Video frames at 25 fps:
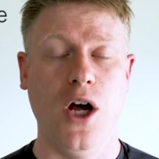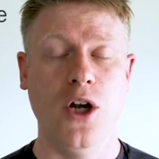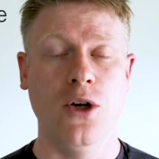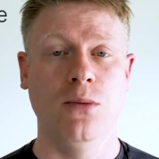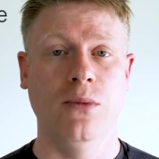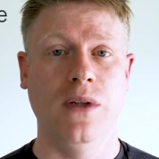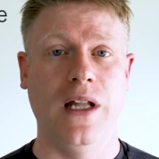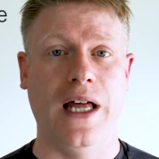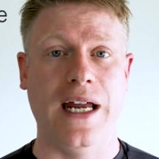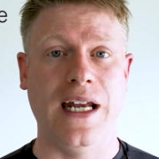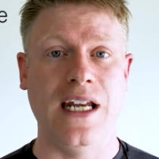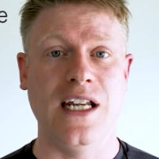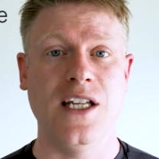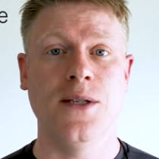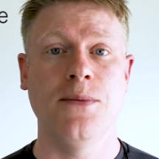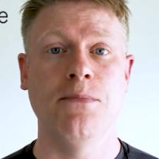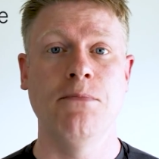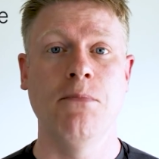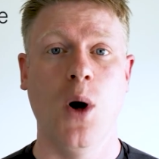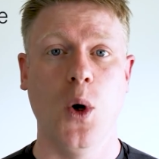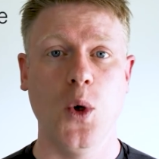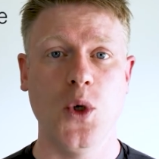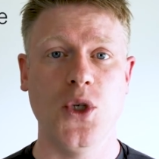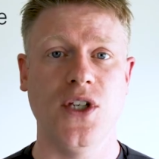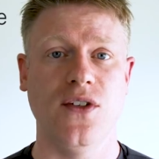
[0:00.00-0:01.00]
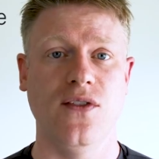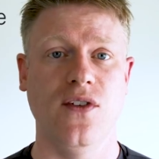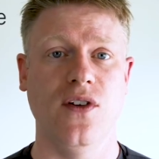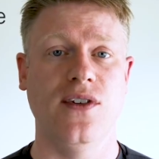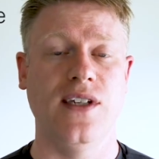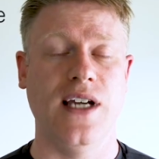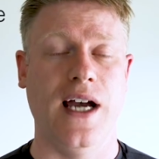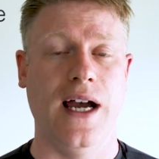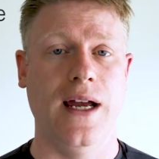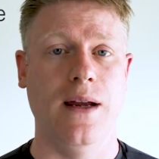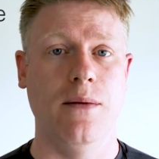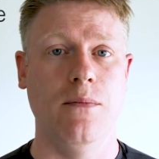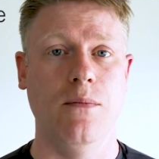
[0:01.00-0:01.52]
Bottom line is most of the
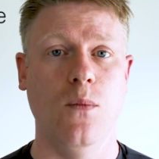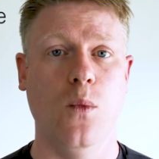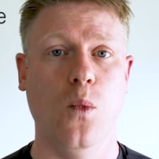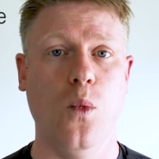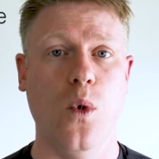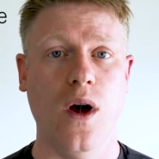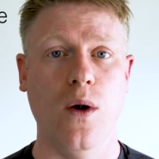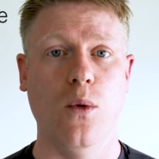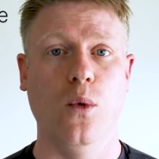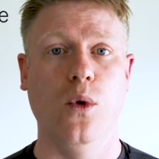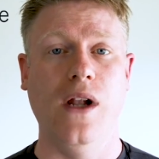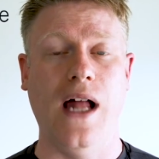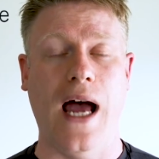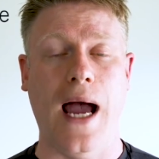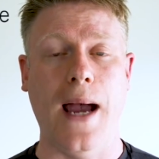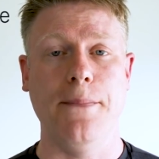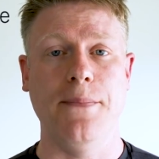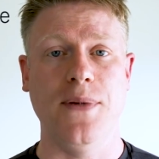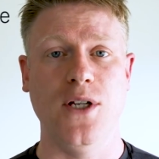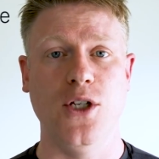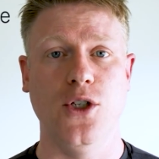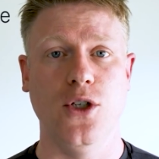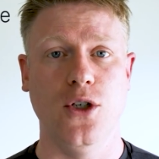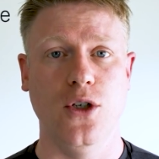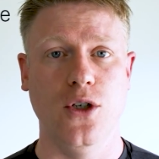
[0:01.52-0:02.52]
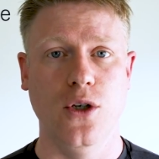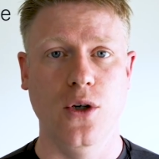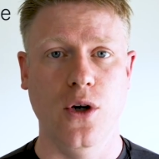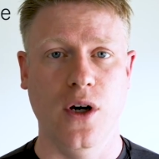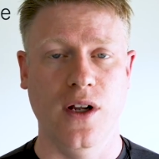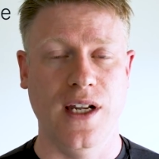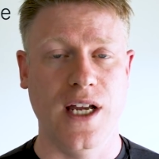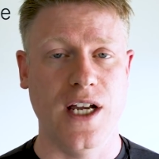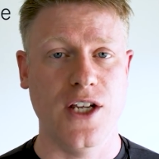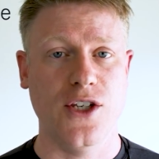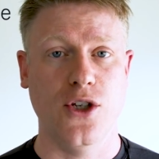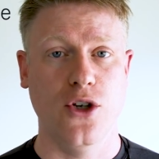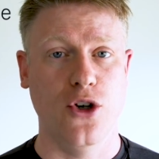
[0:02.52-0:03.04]
time what will happen to you
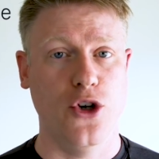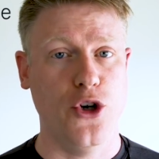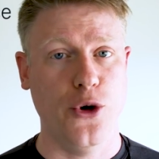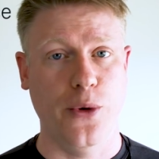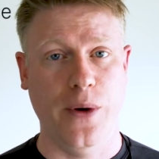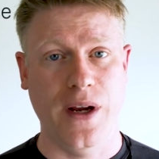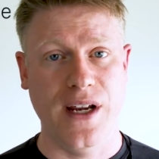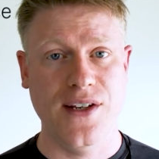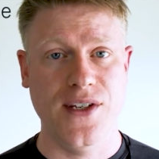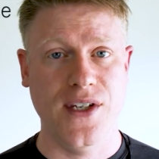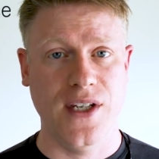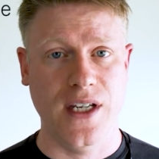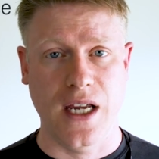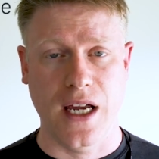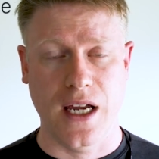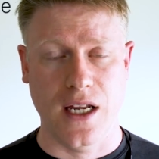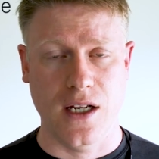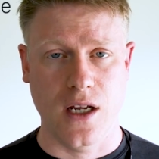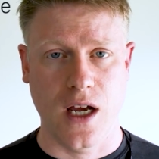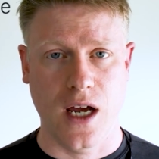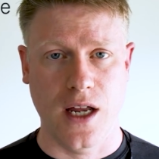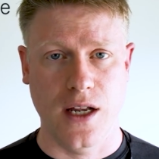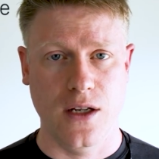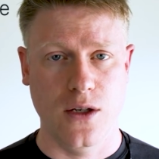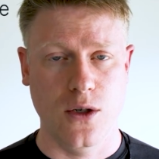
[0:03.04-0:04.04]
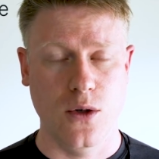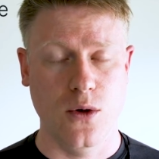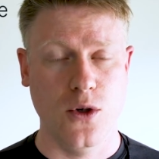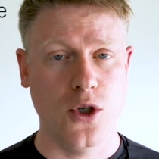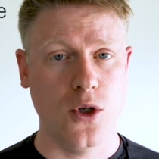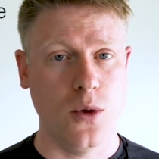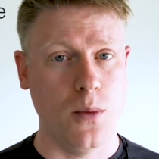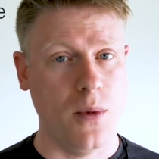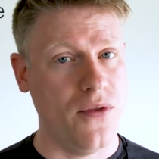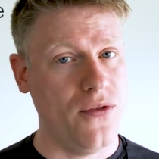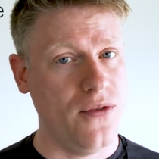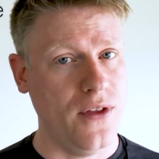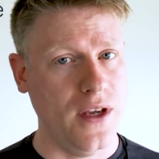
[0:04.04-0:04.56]
unless you're crazy and, and do
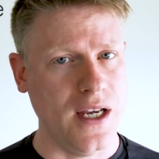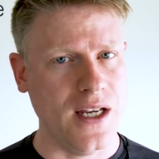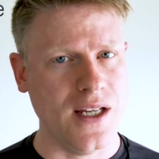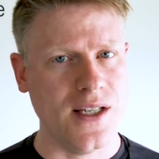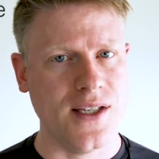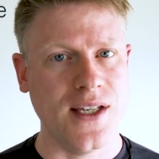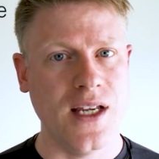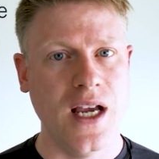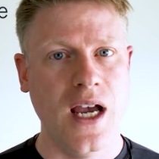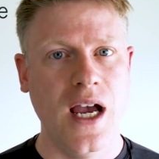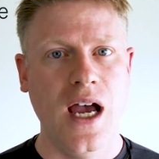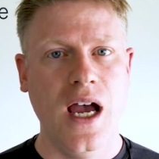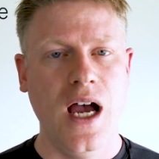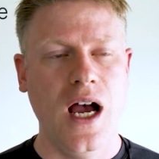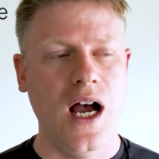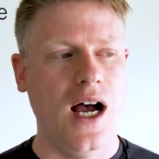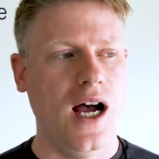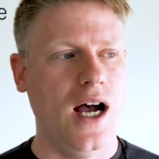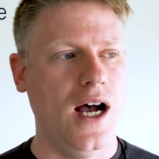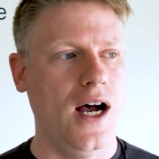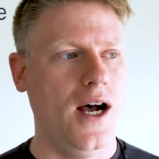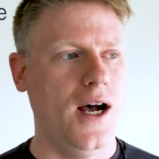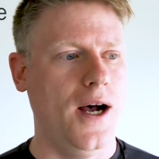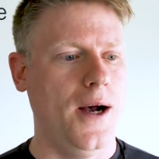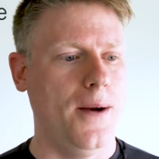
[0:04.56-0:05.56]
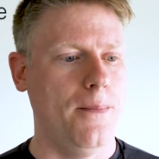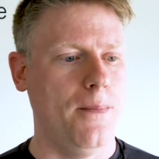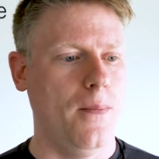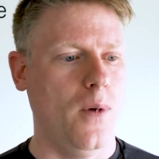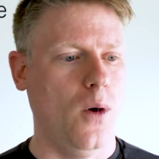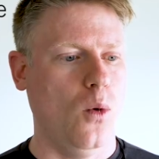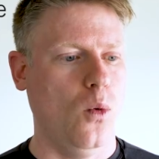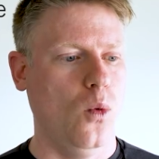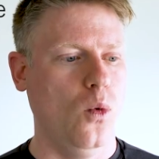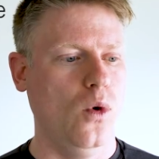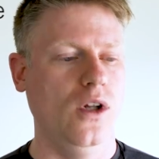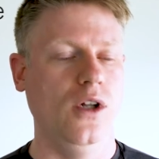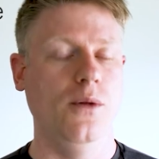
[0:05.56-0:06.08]
stupid things um,
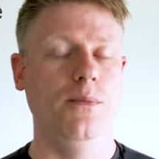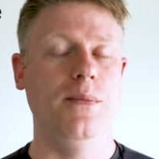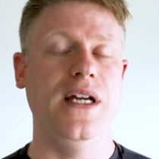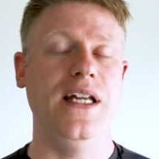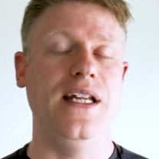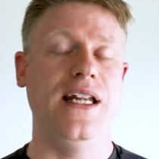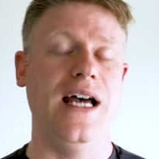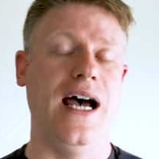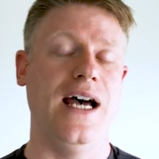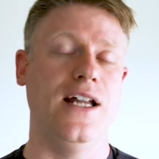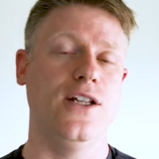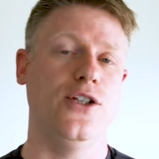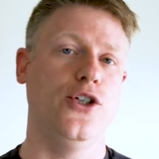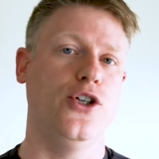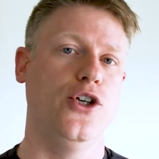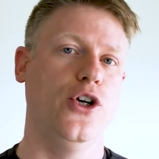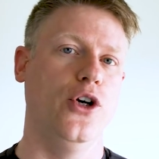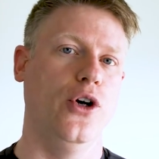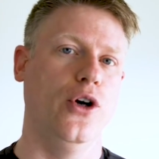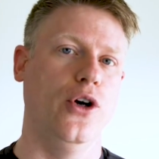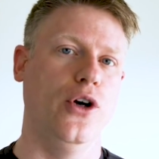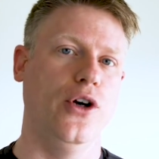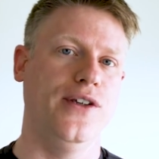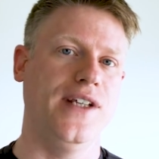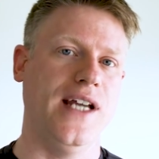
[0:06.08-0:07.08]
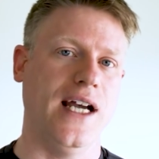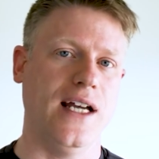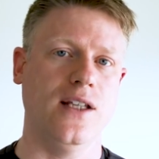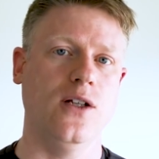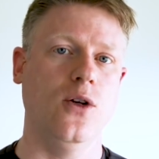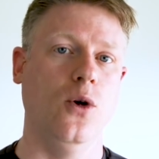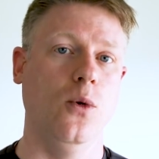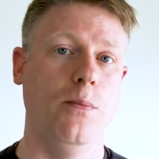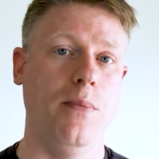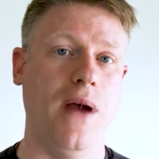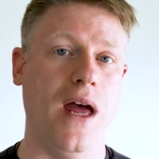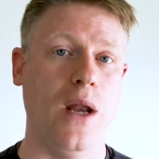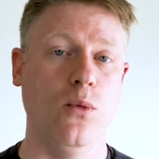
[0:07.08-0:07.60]
will be that your
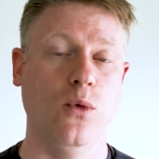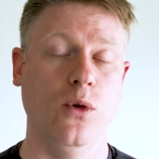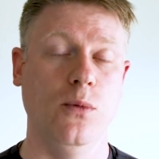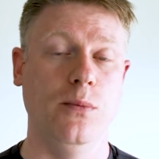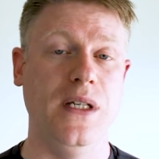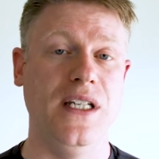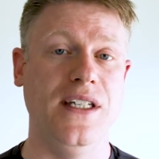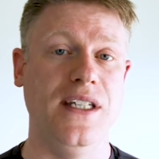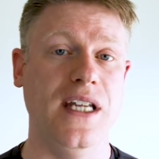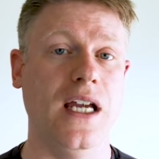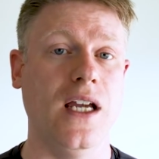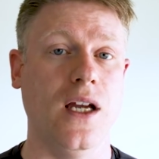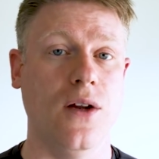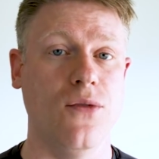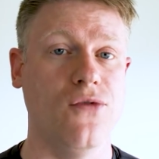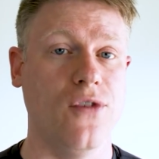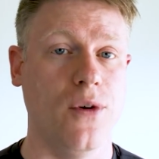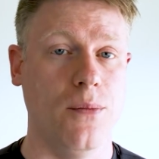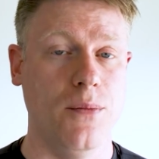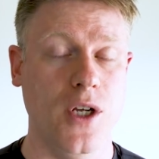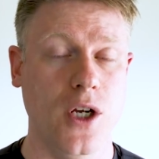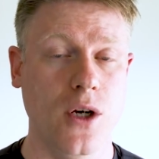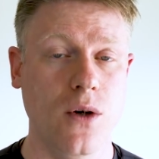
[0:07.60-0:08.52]
tactile pen will be taken from